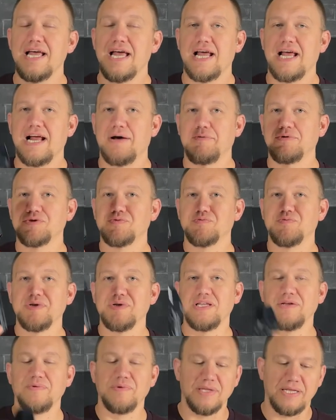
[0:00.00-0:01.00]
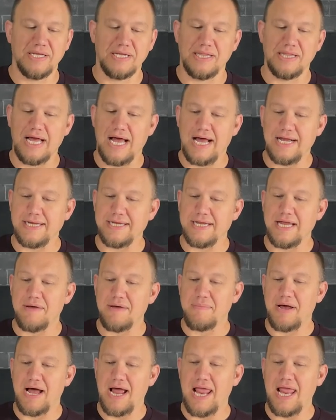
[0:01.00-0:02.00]
and I was really glad to
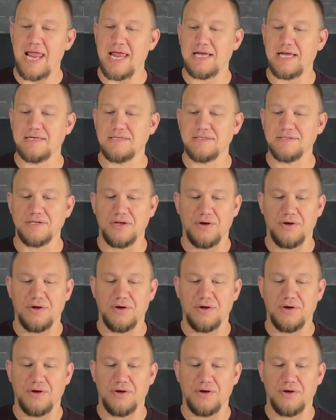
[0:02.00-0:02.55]
get my hands